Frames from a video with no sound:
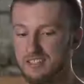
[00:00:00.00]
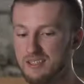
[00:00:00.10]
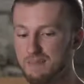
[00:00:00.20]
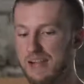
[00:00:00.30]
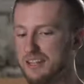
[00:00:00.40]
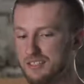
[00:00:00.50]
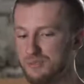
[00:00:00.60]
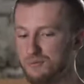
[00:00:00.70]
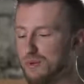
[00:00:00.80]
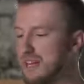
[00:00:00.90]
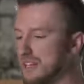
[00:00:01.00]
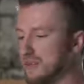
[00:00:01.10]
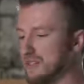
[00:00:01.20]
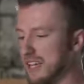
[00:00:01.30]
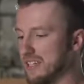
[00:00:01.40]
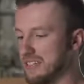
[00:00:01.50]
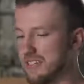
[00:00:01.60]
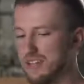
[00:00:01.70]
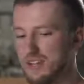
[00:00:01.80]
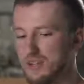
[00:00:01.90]
Does it pass the radio test?
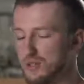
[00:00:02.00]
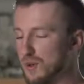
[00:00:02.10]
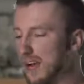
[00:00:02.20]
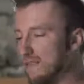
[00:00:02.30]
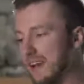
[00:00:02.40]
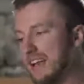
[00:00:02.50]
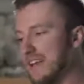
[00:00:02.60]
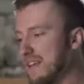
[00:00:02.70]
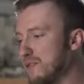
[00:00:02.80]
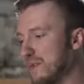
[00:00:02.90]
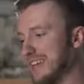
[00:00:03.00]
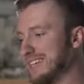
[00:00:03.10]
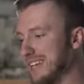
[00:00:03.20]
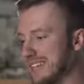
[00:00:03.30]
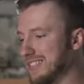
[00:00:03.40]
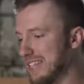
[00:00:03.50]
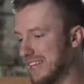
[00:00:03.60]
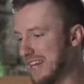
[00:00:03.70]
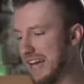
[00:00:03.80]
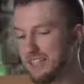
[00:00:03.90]
So if I gave you a 10
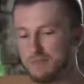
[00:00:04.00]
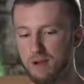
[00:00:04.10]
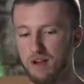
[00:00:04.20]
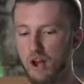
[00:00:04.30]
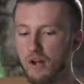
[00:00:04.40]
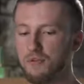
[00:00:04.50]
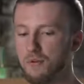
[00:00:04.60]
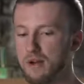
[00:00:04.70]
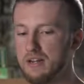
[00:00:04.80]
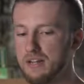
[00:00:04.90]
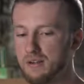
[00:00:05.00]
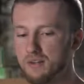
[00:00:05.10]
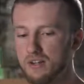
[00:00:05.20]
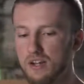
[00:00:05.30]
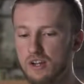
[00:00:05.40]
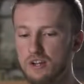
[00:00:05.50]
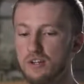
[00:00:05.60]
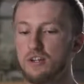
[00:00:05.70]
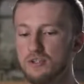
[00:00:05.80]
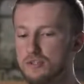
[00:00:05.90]
second ad spot on the radio,
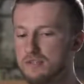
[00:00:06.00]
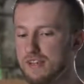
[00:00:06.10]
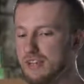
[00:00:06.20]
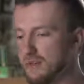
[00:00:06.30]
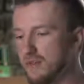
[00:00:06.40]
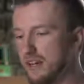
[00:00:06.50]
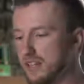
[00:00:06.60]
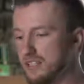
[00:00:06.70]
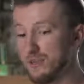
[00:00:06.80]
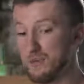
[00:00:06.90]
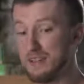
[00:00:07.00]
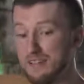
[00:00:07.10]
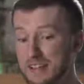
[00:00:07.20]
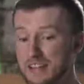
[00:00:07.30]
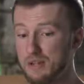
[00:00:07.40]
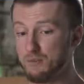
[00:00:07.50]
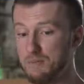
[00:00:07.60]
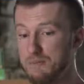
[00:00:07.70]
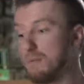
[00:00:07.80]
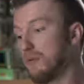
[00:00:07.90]
could you convey it to an audience where they can
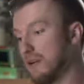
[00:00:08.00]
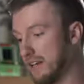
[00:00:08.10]
remember